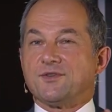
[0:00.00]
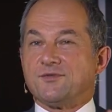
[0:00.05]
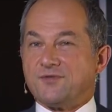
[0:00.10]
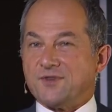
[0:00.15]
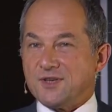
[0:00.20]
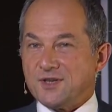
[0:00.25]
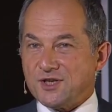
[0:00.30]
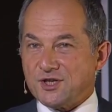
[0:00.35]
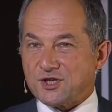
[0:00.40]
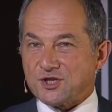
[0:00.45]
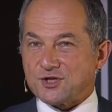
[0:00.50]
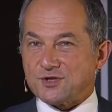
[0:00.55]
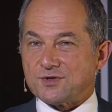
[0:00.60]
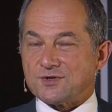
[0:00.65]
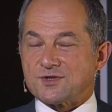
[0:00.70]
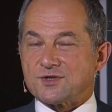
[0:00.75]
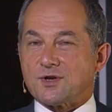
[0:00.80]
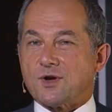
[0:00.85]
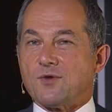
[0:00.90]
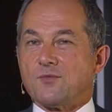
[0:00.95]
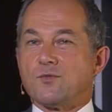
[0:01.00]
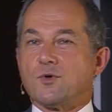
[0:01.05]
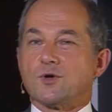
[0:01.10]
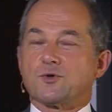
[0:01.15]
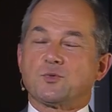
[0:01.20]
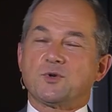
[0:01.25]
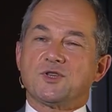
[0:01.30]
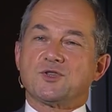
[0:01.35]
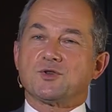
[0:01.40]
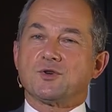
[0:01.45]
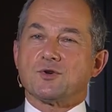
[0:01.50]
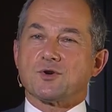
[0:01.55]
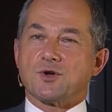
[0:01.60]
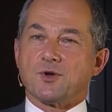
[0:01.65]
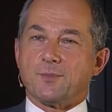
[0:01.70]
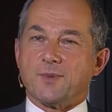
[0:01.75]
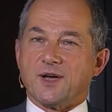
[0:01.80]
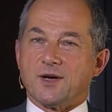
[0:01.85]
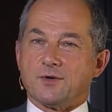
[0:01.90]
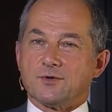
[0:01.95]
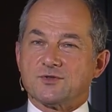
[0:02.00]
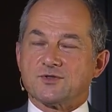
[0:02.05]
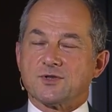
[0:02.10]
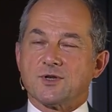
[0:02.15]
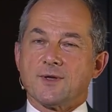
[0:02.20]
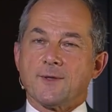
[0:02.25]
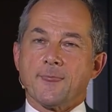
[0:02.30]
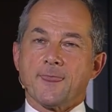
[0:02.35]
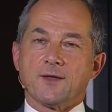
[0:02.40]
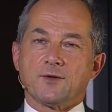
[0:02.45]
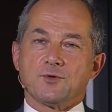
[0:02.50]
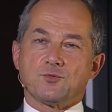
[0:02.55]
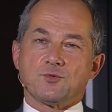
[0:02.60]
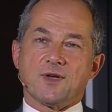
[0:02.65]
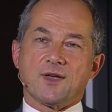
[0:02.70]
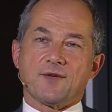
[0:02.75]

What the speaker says: the definitions of what we talk about